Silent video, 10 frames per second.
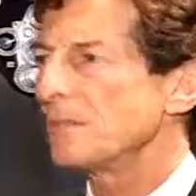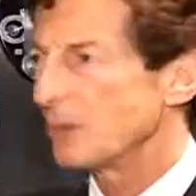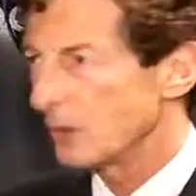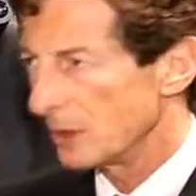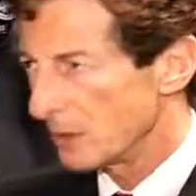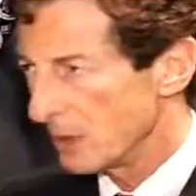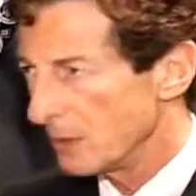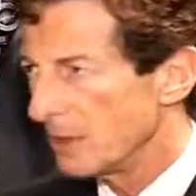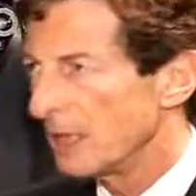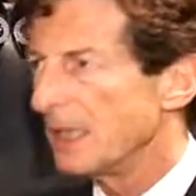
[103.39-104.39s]
in Fluoroglow.
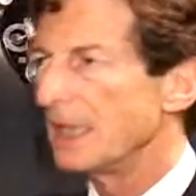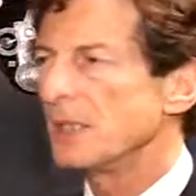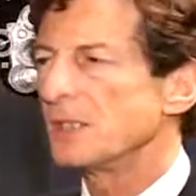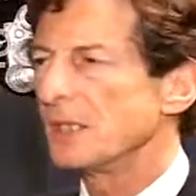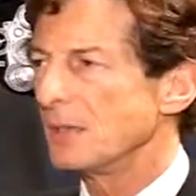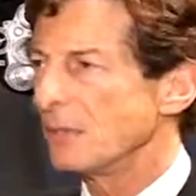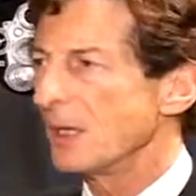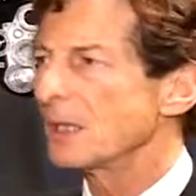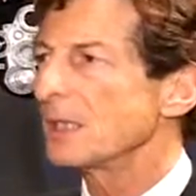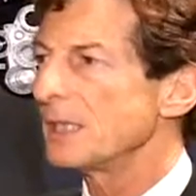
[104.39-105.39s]
It is the
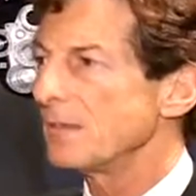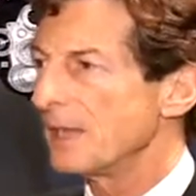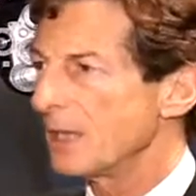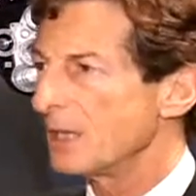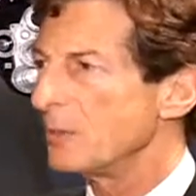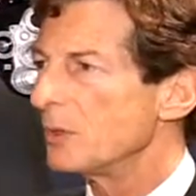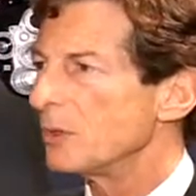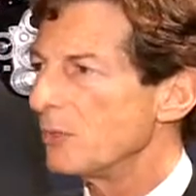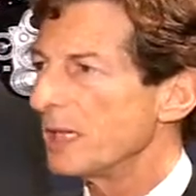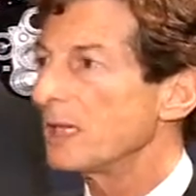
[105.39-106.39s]
readily available,
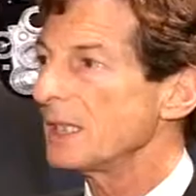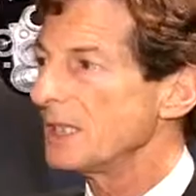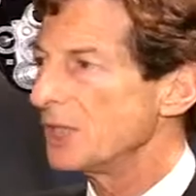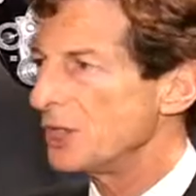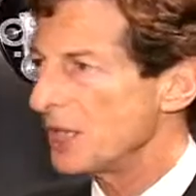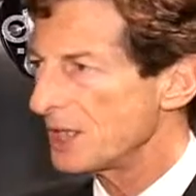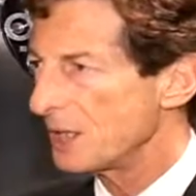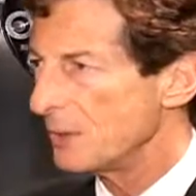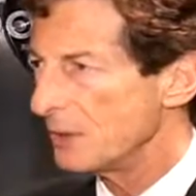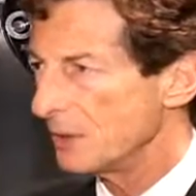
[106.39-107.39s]
readily
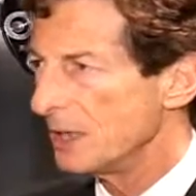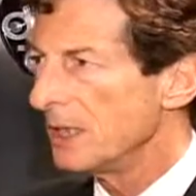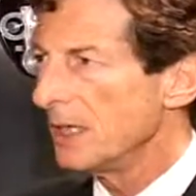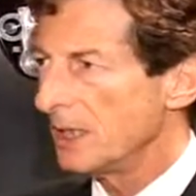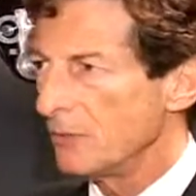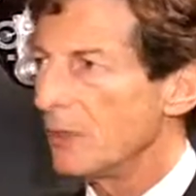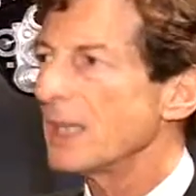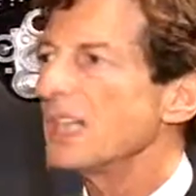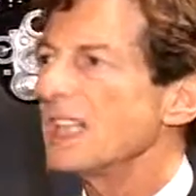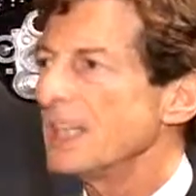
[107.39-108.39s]
digestible, and
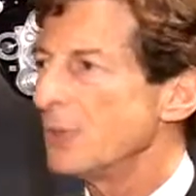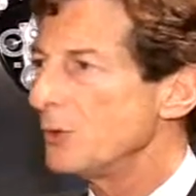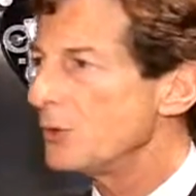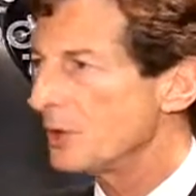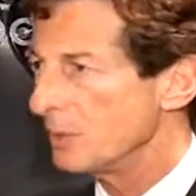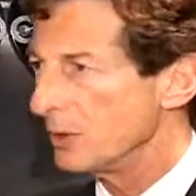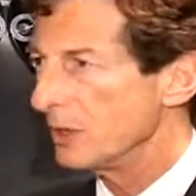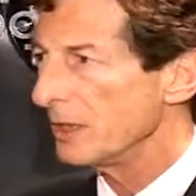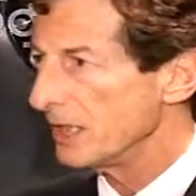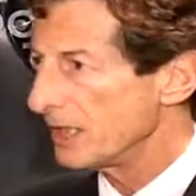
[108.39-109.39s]
readily usable
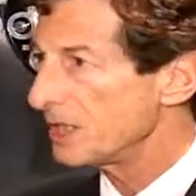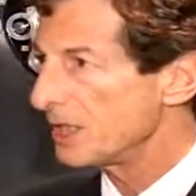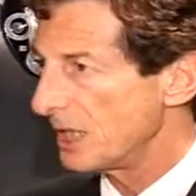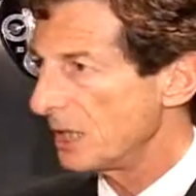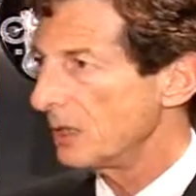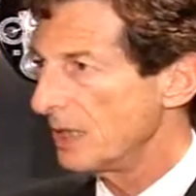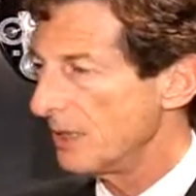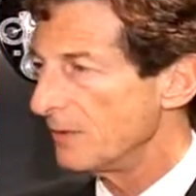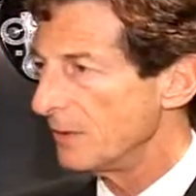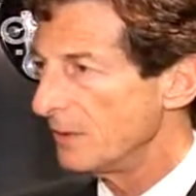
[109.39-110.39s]
at the cell
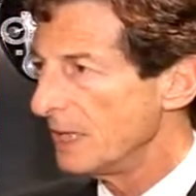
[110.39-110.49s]
level.